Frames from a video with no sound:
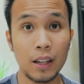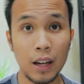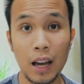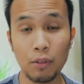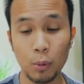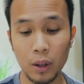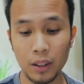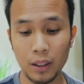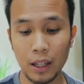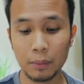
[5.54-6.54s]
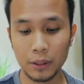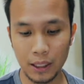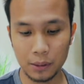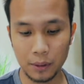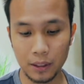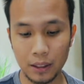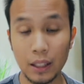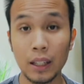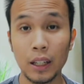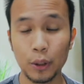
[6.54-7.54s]
Hi everyone, I'm Jasper,
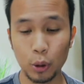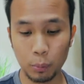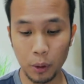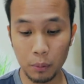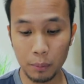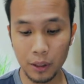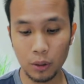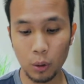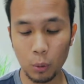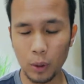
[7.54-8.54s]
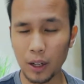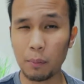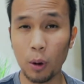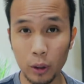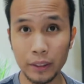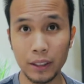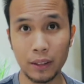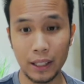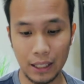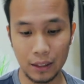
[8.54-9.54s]
and you probably know what I'm holding
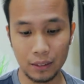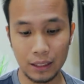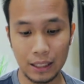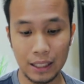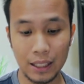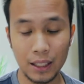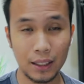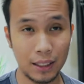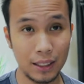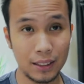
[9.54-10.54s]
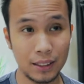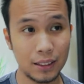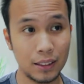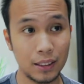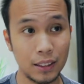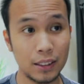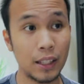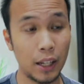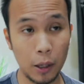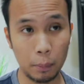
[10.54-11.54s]
right now. This is
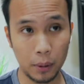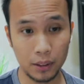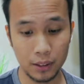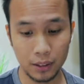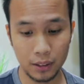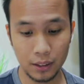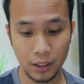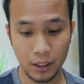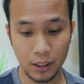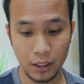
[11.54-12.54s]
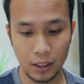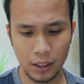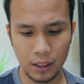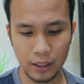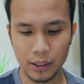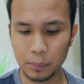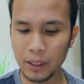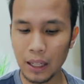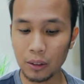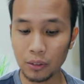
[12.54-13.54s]
the AirPods. It's
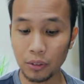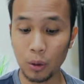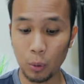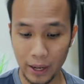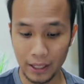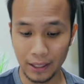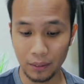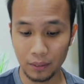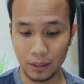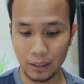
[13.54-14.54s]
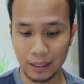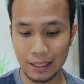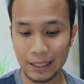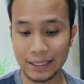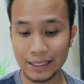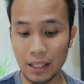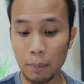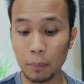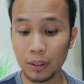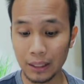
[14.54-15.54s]
been out for a while now. It's
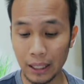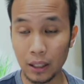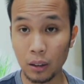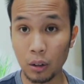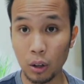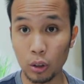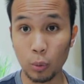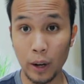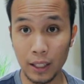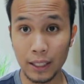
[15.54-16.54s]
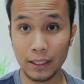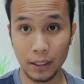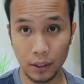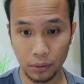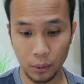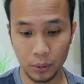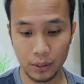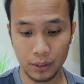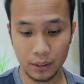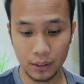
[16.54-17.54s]
Apple take on wireless
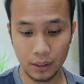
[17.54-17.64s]
earphones.